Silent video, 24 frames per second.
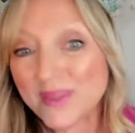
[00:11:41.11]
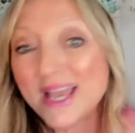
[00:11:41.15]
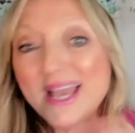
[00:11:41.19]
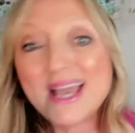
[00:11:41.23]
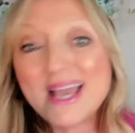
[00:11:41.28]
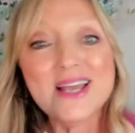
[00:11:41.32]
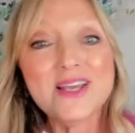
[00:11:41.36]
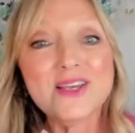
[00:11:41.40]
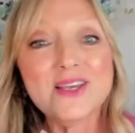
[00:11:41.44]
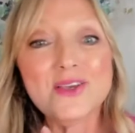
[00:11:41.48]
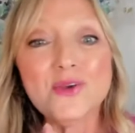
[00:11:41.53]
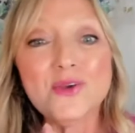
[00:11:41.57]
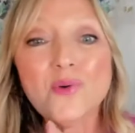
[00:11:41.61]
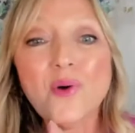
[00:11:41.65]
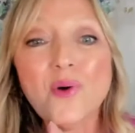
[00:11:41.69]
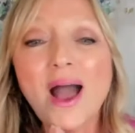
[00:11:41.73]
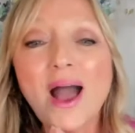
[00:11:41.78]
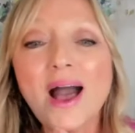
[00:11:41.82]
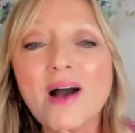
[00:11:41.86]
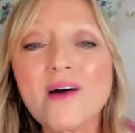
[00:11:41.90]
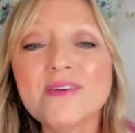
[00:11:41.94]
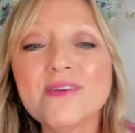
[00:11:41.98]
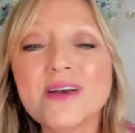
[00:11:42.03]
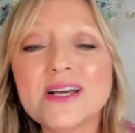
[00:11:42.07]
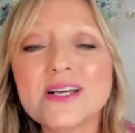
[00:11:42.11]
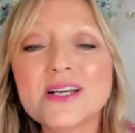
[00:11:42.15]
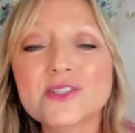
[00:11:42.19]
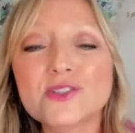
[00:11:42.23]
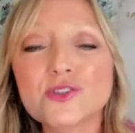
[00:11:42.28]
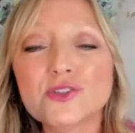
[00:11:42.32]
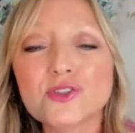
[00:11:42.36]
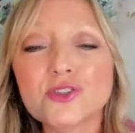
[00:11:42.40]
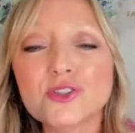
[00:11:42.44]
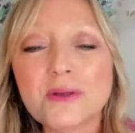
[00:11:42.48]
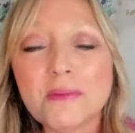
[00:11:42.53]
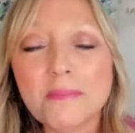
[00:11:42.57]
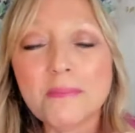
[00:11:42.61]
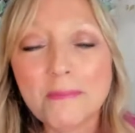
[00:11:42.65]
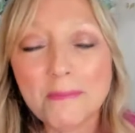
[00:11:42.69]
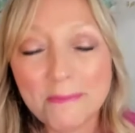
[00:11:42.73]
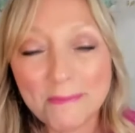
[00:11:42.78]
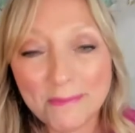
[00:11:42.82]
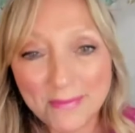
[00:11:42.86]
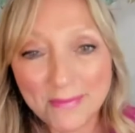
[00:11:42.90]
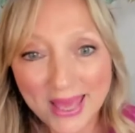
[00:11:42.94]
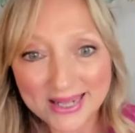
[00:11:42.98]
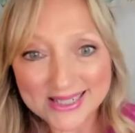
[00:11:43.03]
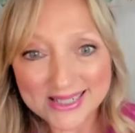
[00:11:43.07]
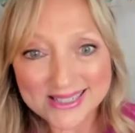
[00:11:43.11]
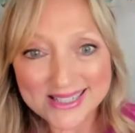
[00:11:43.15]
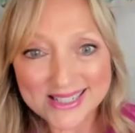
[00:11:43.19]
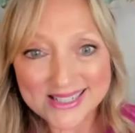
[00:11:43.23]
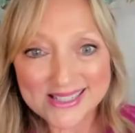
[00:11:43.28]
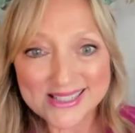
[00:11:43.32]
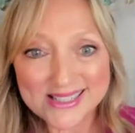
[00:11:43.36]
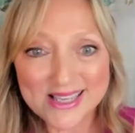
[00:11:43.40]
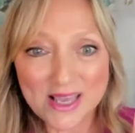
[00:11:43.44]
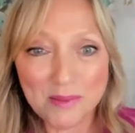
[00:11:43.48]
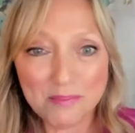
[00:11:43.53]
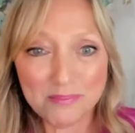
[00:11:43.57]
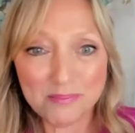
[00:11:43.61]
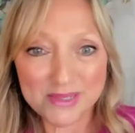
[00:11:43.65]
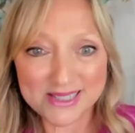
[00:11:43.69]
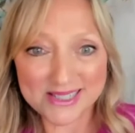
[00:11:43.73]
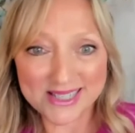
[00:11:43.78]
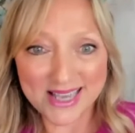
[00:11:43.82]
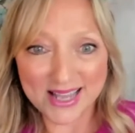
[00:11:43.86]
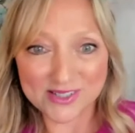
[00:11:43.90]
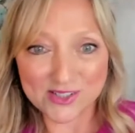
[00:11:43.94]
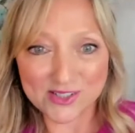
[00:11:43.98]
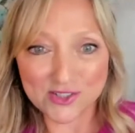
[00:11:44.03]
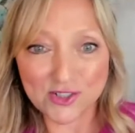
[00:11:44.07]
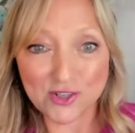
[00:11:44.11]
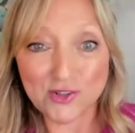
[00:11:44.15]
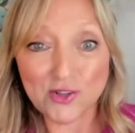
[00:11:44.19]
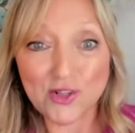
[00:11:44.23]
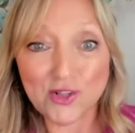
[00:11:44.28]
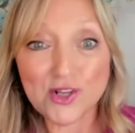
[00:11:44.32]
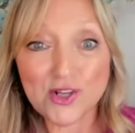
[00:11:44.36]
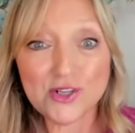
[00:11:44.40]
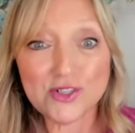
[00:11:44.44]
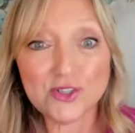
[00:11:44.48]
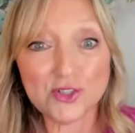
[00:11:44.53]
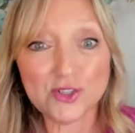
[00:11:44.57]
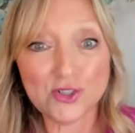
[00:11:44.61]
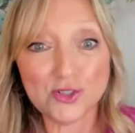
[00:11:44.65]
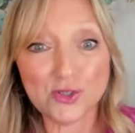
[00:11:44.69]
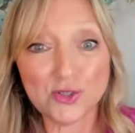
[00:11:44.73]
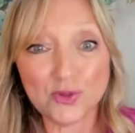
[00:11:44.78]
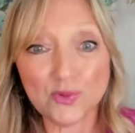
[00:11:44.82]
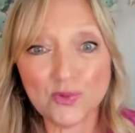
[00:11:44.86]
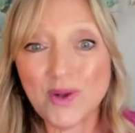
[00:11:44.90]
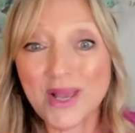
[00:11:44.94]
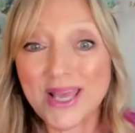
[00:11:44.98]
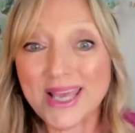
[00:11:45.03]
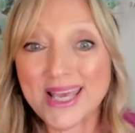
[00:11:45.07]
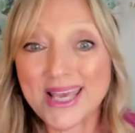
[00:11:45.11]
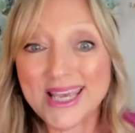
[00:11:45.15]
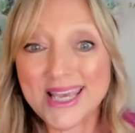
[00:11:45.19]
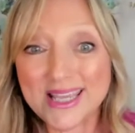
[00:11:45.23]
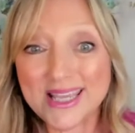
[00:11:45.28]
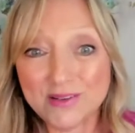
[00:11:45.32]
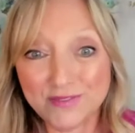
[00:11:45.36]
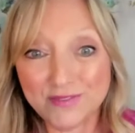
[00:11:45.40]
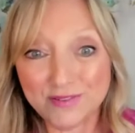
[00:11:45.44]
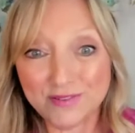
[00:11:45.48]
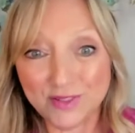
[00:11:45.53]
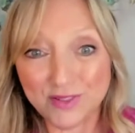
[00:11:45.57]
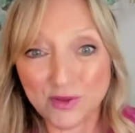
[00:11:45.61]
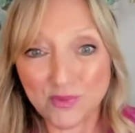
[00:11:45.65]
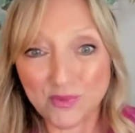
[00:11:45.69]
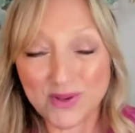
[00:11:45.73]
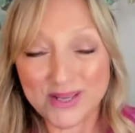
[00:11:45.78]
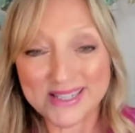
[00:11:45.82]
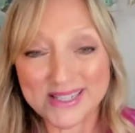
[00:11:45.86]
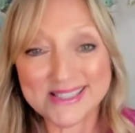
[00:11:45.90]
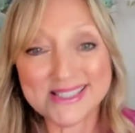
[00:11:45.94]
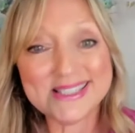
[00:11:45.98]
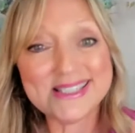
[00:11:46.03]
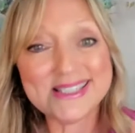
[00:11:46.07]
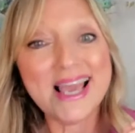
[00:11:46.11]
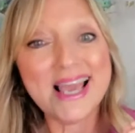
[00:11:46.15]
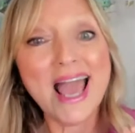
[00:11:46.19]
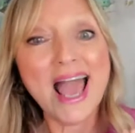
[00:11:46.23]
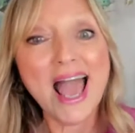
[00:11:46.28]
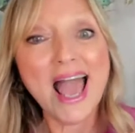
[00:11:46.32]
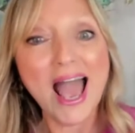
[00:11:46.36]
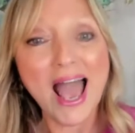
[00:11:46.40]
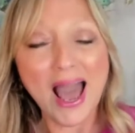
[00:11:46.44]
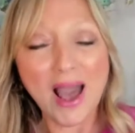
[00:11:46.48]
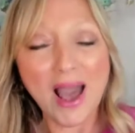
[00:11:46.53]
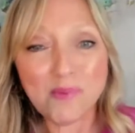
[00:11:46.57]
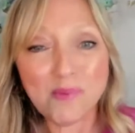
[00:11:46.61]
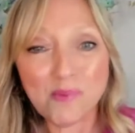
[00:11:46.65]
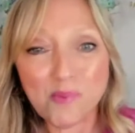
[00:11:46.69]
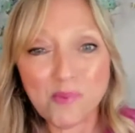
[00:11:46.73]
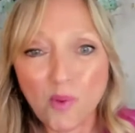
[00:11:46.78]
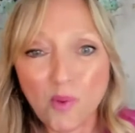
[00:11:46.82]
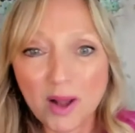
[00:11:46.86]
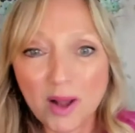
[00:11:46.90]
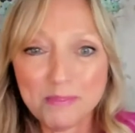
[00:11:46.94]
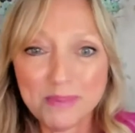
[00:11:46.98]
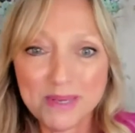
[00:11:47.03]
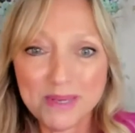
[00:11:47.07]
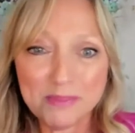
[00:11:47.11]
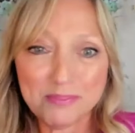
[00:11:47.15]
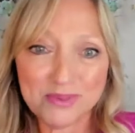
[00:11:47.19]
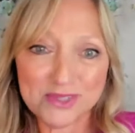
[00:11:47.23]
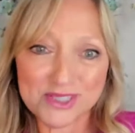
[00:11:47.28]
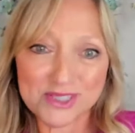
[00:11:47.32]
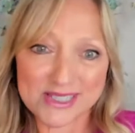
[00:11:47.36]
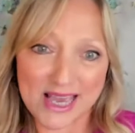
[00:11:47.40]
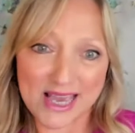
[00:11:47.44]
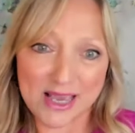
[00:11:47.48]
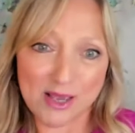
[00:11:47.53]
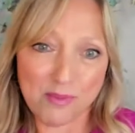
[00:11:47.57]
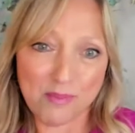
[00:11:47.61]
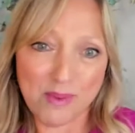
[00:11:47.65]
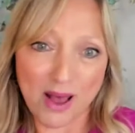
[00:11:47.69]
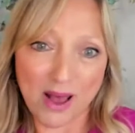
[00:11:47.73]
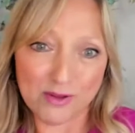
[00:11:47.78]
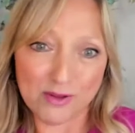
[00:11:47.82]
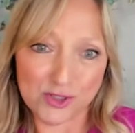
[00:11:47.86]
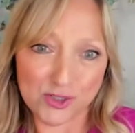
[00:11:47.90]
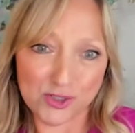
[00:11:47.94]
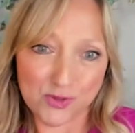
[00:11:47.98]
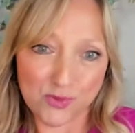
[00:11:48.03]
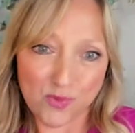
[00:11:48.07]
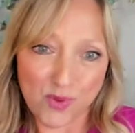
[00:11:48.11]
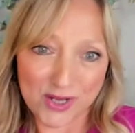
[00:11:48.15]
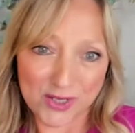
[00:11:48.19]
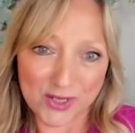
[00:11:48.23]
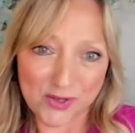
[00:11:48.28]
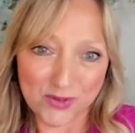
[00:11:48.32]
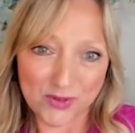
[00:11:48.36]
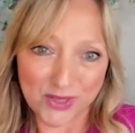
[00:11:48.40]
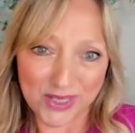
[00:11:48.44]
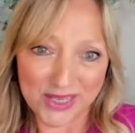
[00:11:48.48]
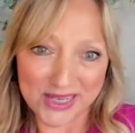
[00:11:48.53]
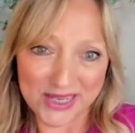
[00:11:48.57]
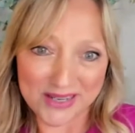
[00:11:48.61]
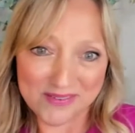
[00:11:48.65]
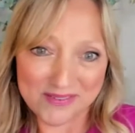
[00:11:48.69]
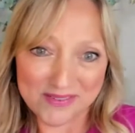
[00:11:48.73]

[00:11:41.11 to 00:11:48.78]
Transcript: You have tremendous potential to influence what people say about you when you leave.